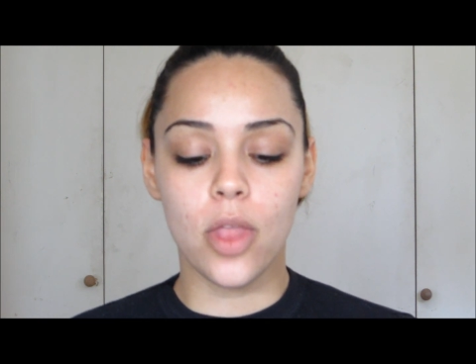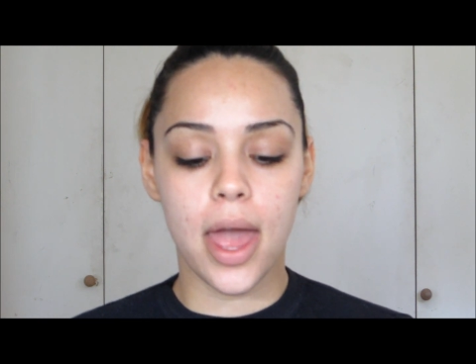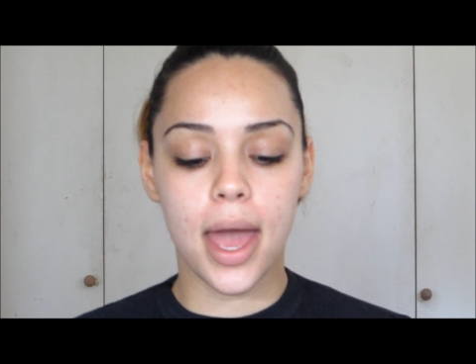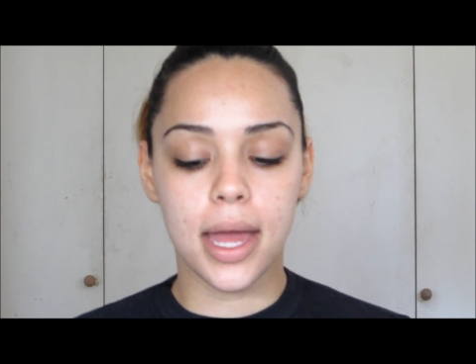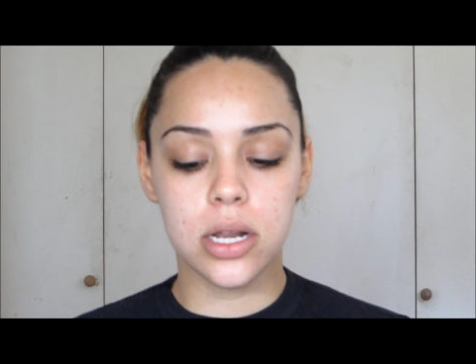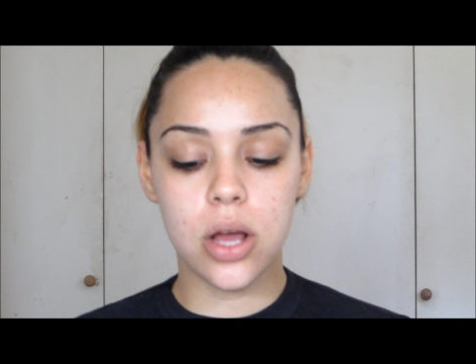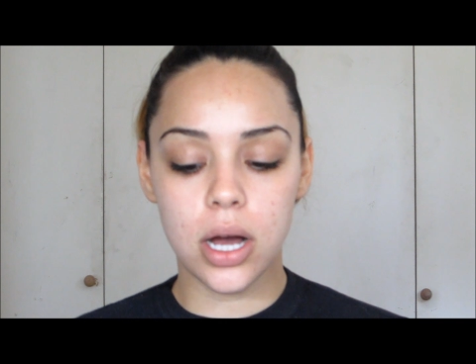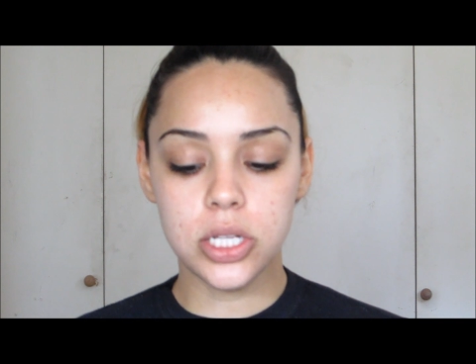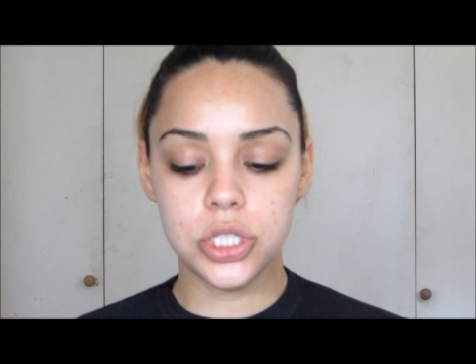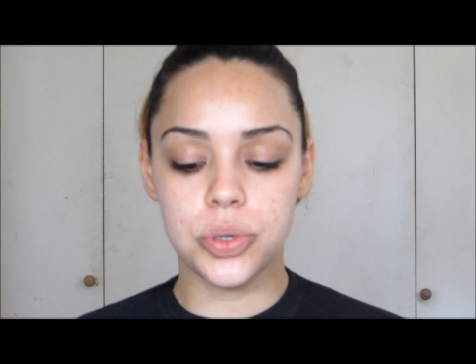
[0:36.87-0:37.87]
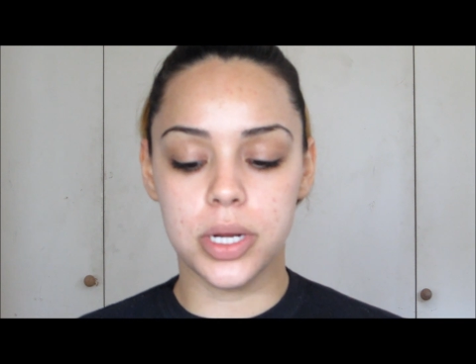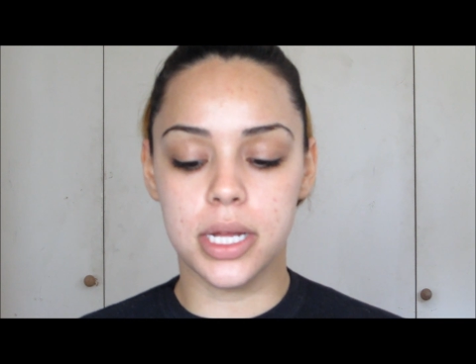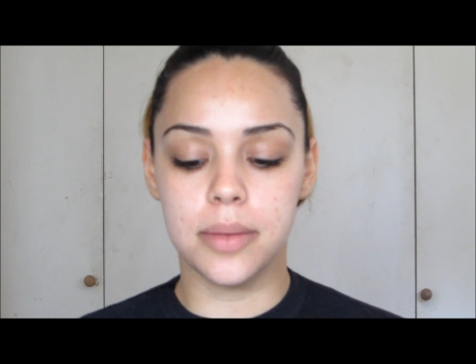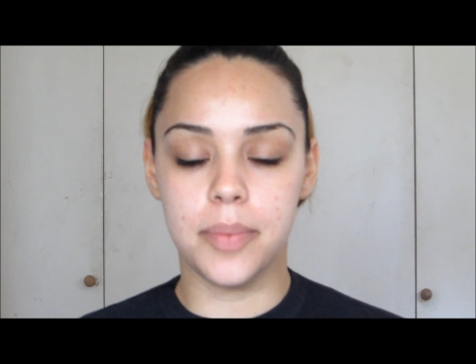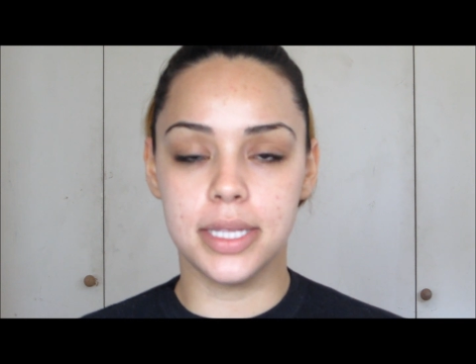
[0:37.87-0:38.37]
And
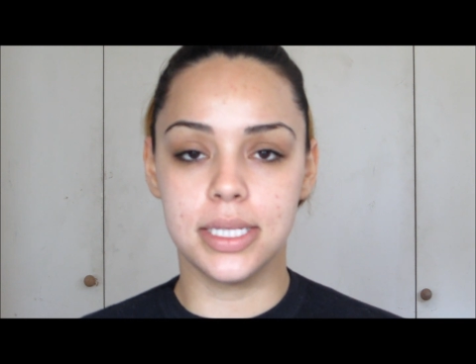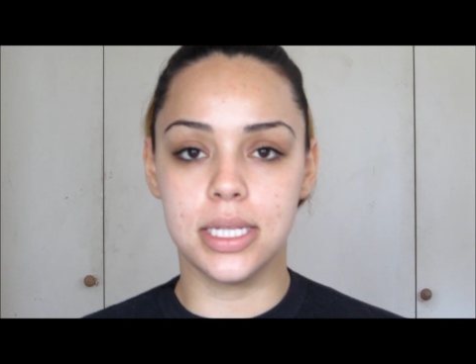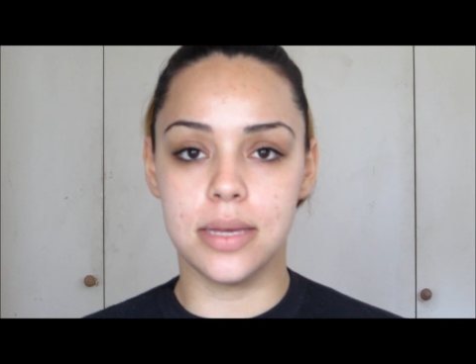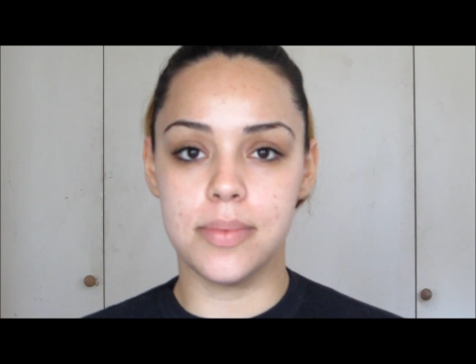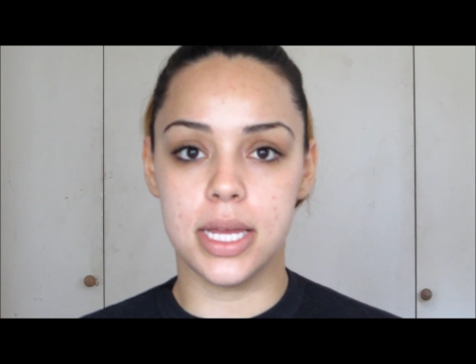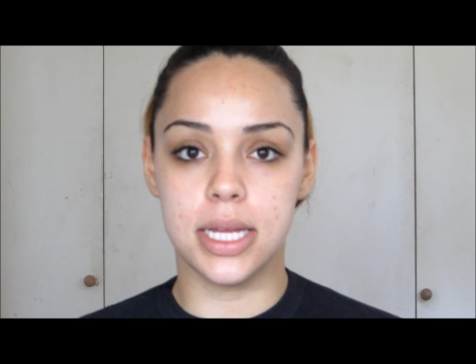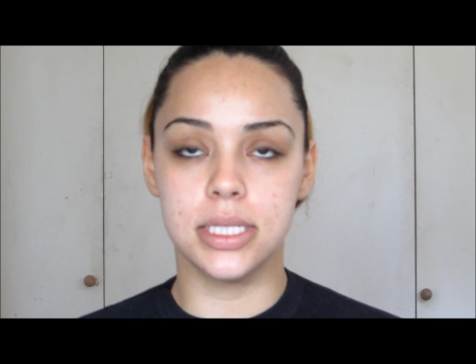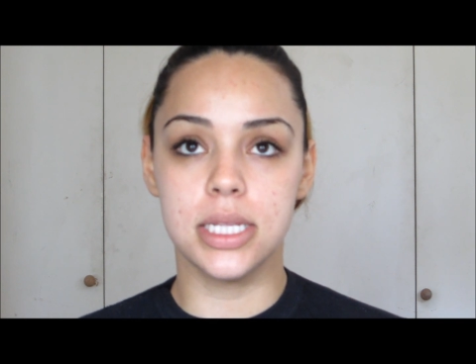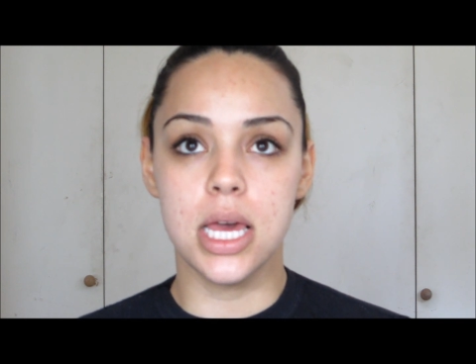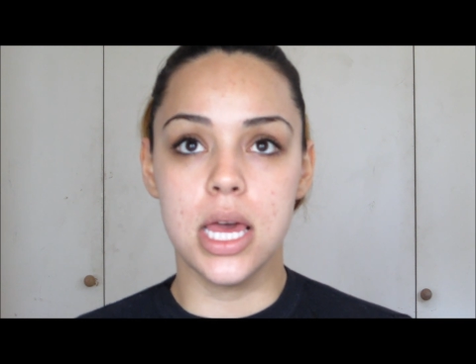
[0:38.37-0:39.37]
contouring basically means